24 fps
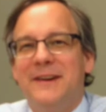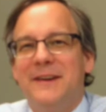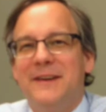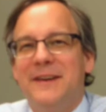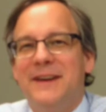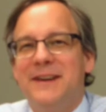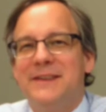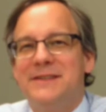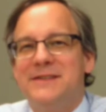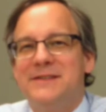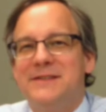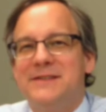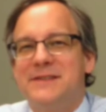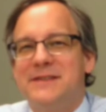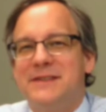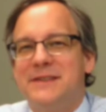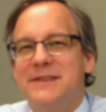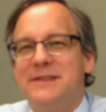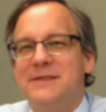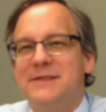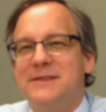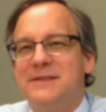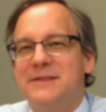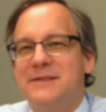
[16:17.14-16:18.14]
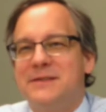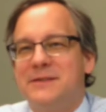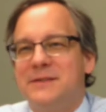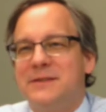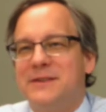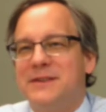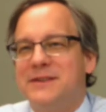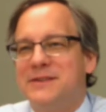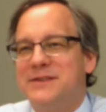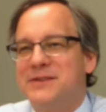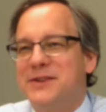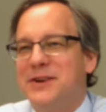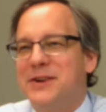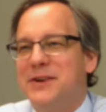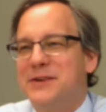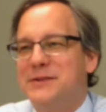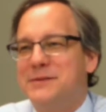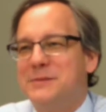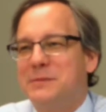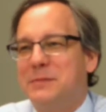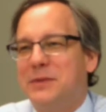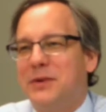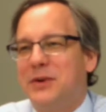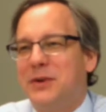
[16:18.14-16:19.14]
hence the soy
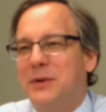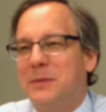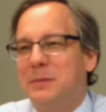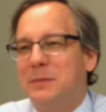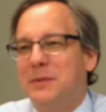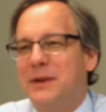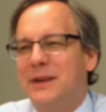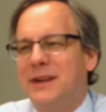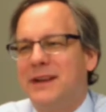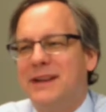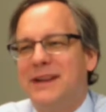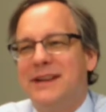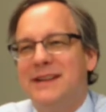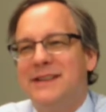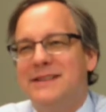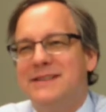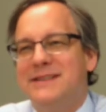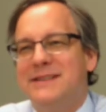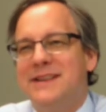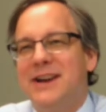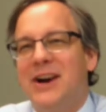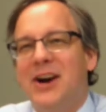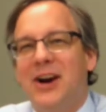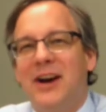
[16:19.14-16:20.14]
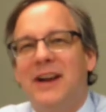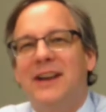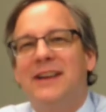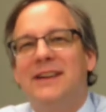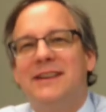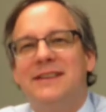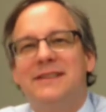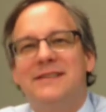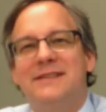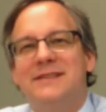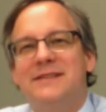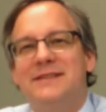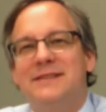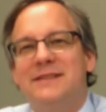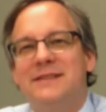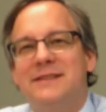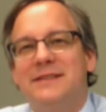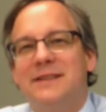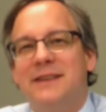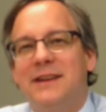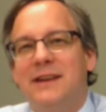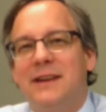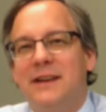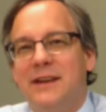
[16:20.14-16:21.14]
sauce part, but it's not. It's,
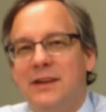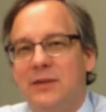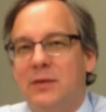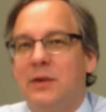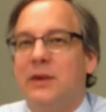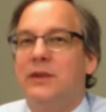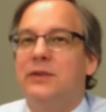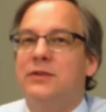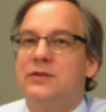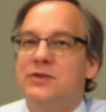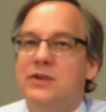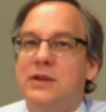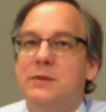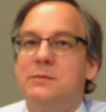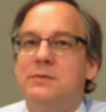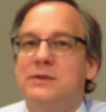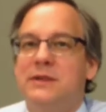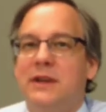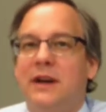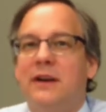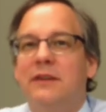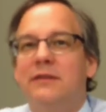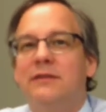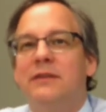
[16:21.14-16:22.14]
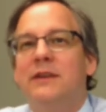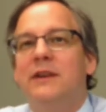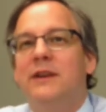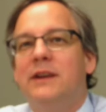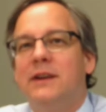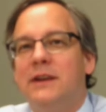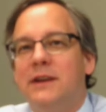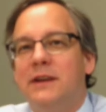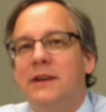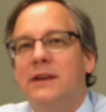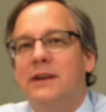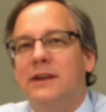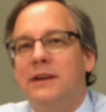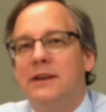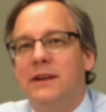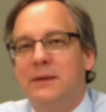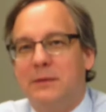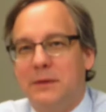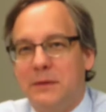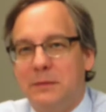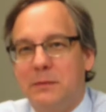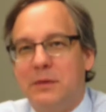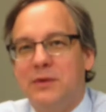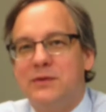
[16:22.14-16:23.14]
well, cheap stuff that
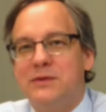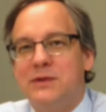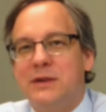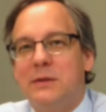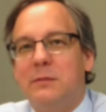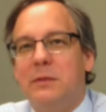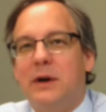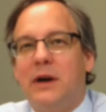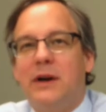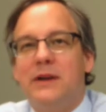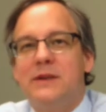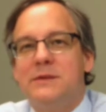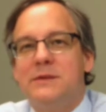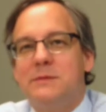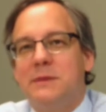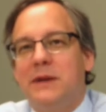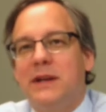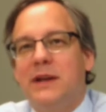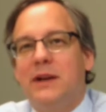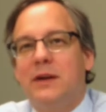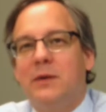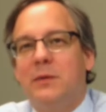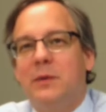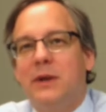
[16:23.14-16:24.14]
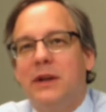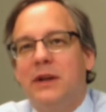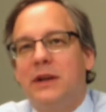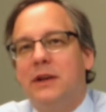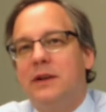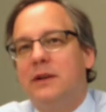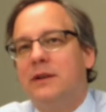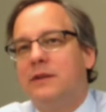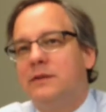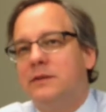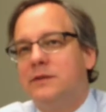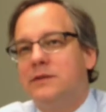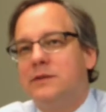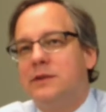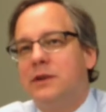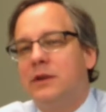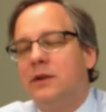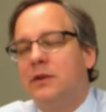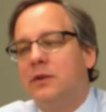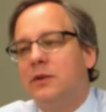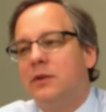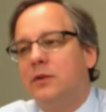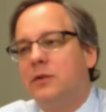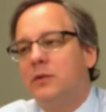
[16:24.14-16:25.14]
we mostly buy is made out of wheat.
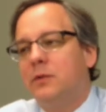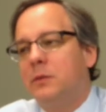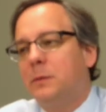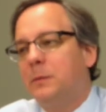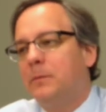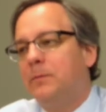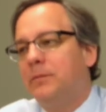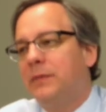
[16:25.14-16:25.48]
So